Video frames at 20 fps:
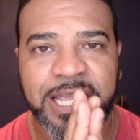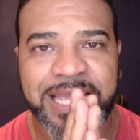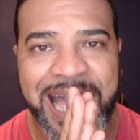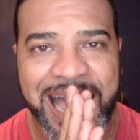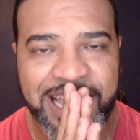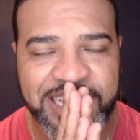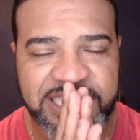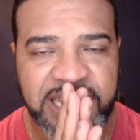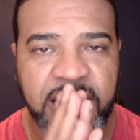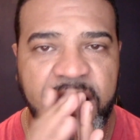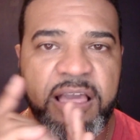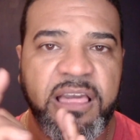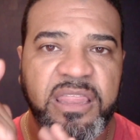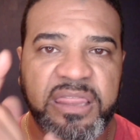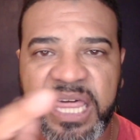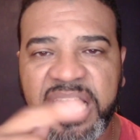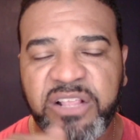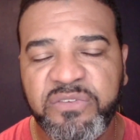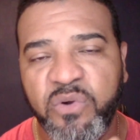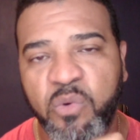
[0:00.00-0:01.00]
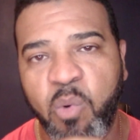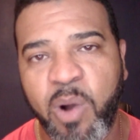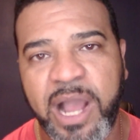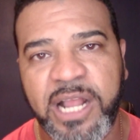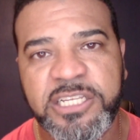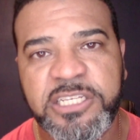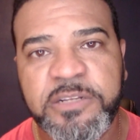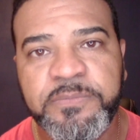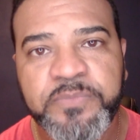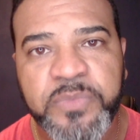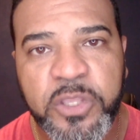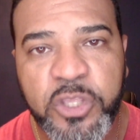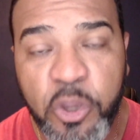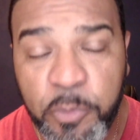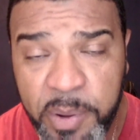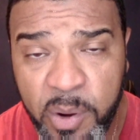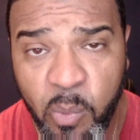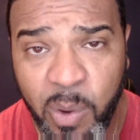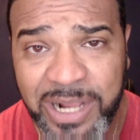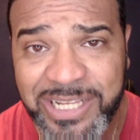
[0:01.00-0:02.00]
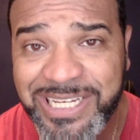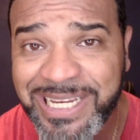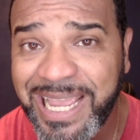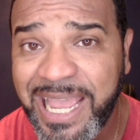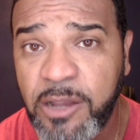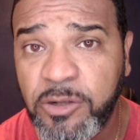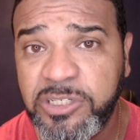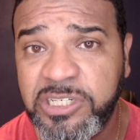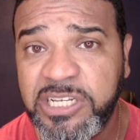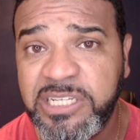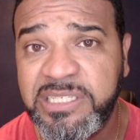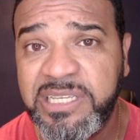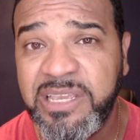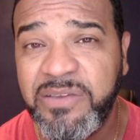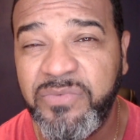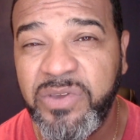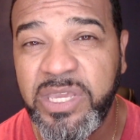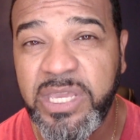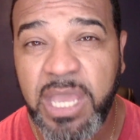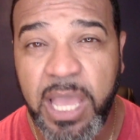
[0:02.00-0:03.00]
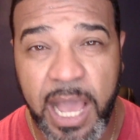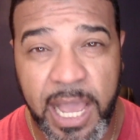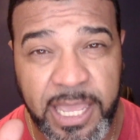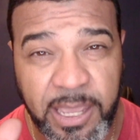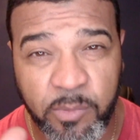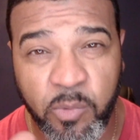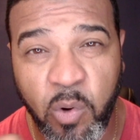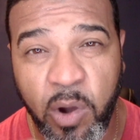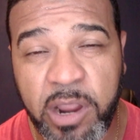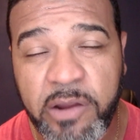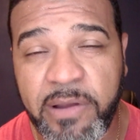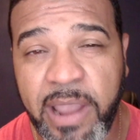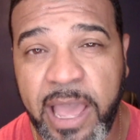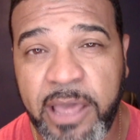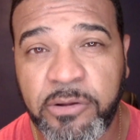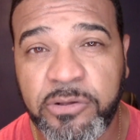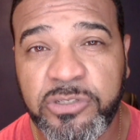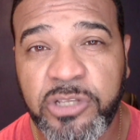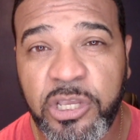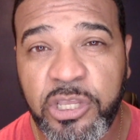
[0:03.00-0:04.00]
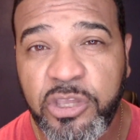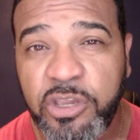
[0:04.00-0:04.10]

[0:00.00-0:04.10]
Guys, thanks for watching. You've been watching LGTV. I am Juan Granos.